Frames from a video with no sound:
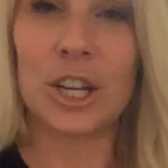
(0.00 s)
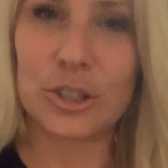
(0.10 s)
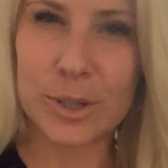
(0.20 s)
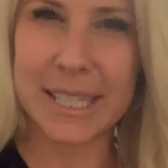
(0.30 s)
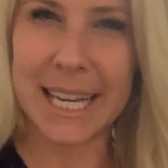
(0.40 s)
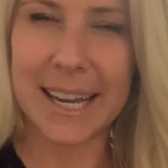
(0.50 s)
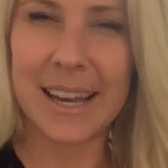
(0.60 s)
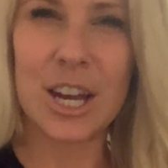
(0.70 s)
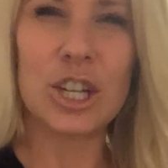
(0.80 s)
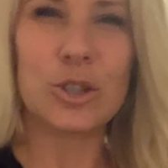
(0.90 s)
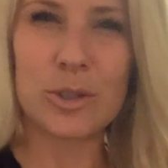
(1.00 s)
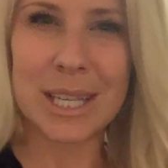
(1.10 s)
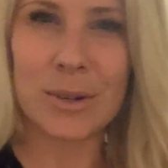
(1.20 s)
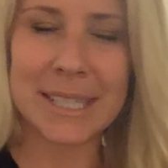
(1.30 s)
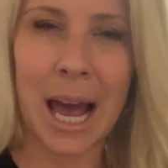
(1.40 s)
you see, you
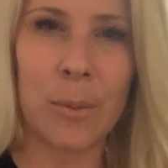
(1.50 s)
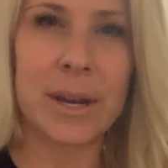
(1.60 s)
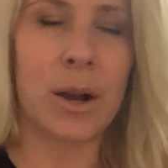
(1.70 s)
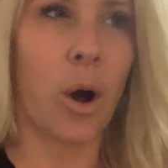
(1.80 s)
see what's happening?